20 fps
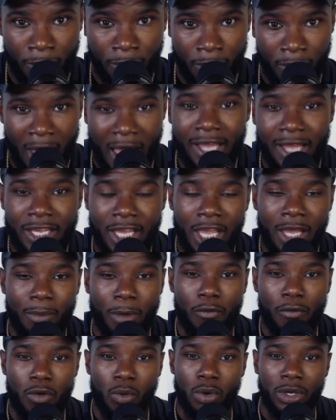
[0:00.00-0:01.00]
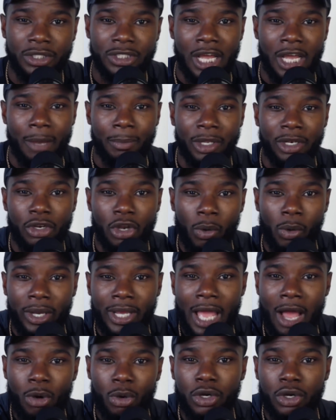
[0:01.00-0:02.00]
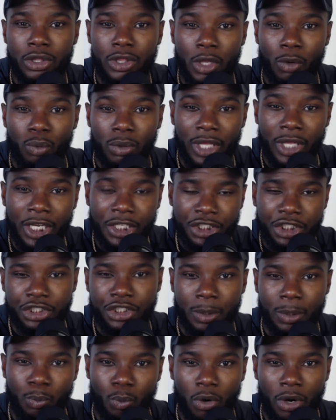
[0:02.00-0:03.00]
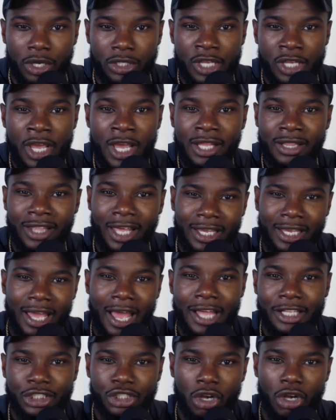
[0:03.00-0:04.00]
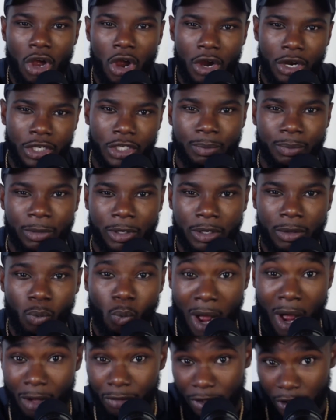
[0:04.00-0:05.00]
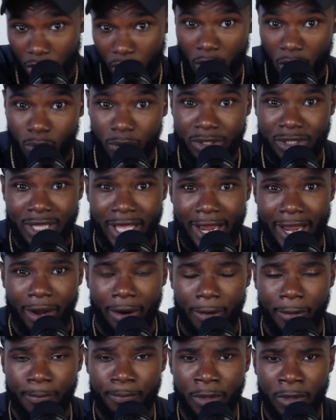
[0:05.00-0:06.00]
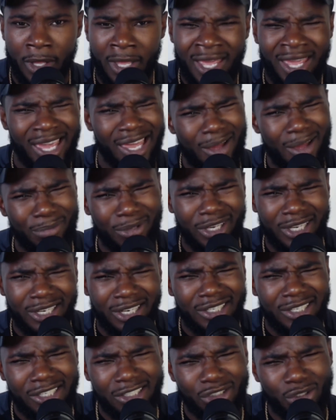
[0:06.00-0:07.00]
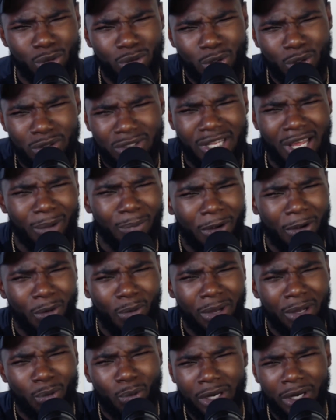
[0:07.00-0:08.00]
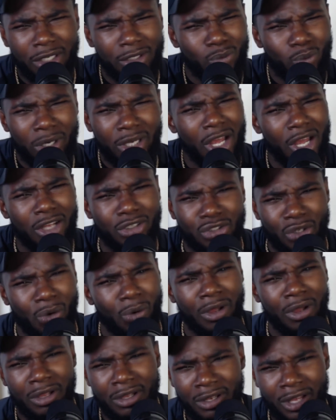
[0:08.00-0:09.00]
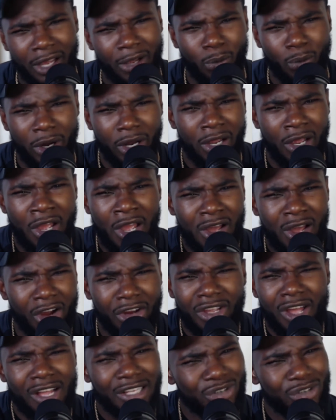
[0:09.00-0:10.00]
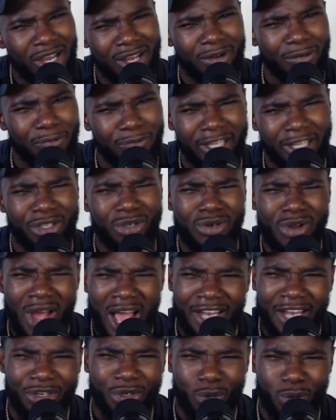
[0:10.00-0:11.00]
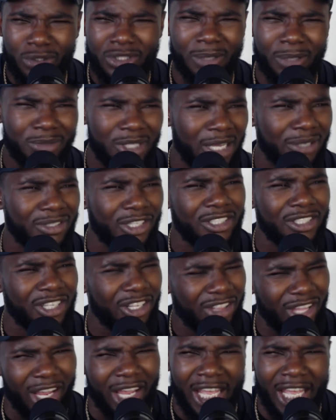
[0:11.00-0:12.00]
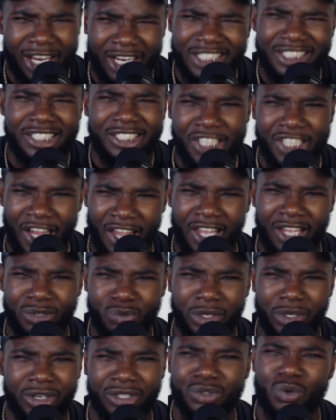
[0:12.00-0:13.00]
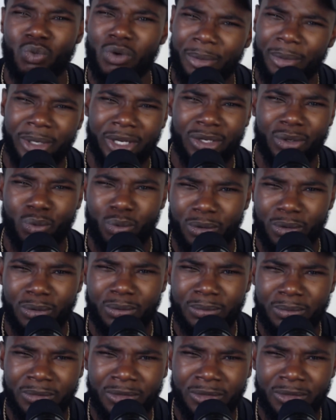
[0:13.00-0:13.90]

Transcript: I came over one time, and knowing how good their relationship was, they got into an argument while the girl was there. And I'm looking at these 2 dudes like, bro, what are y'all doing? Like, what are y'all trying to flex? You know how dudes sometimes their energy change when there's a woman in the room?